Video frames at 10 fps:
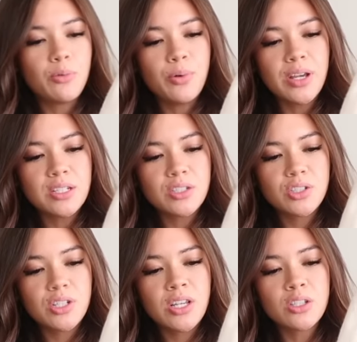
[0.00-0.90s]

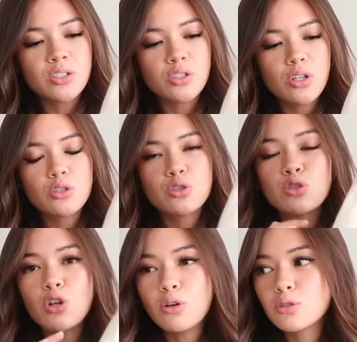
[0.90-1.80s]
which is
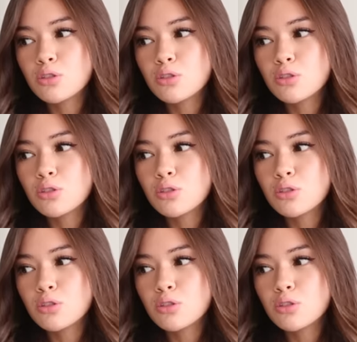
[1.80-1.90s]
so